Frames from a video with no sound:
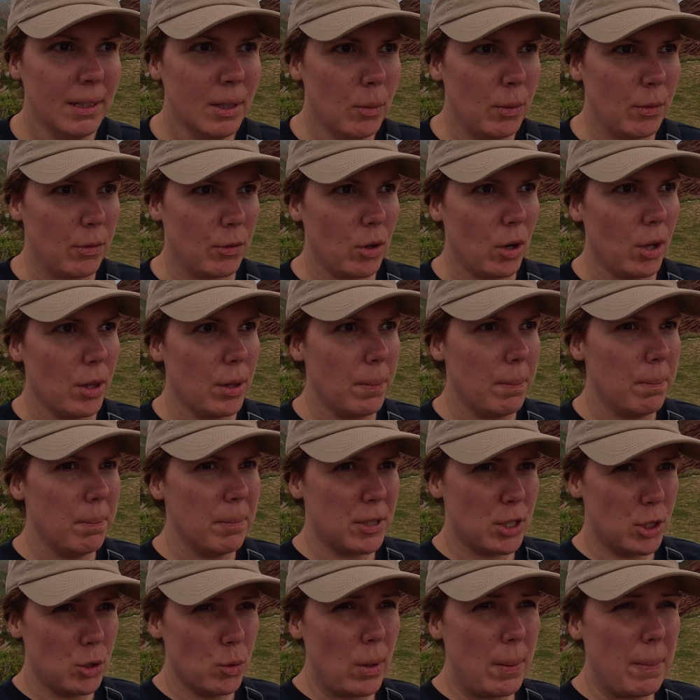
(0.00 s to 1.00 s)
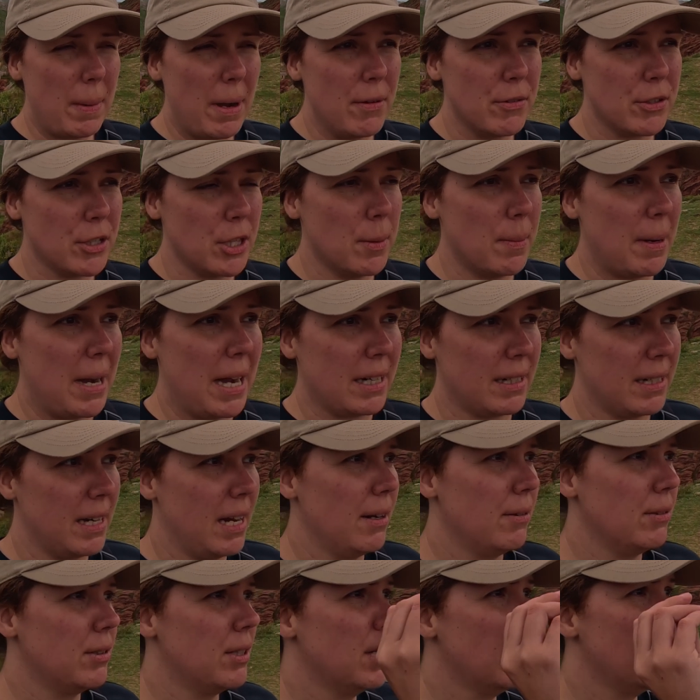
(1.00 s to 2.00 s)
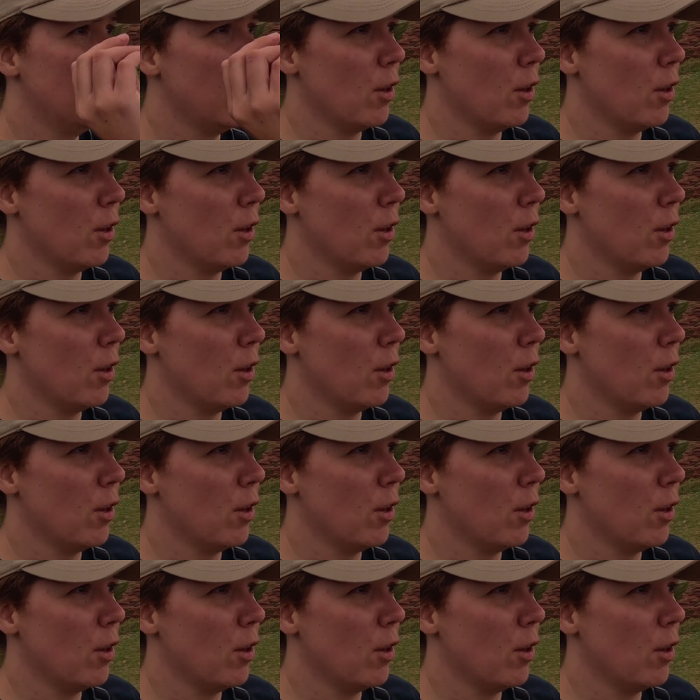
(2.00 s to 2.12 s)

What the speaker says: We've got the snowy mountains in the background,